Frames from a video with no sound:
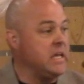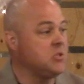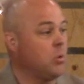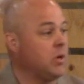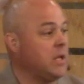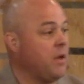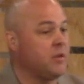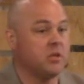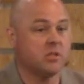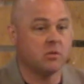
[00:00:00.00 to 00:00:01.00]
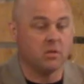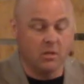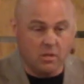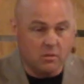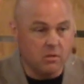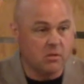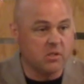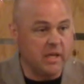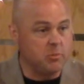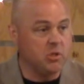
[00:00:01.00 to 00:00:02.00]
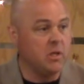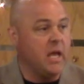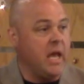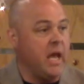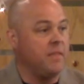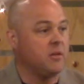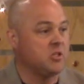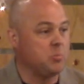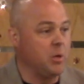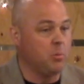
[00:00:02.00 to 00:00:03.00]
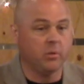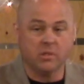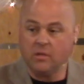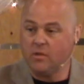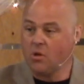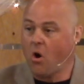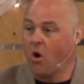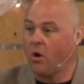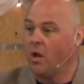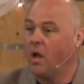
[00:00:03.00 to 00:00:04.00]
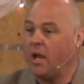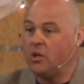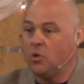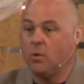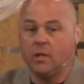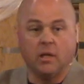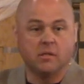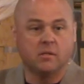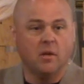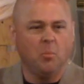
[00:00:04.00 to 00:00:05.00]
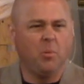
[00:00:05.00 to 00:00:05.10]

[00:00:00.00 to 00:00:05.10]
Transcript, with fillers: He's working on the, de- the, the deception and the despicableness of his heart in doing this.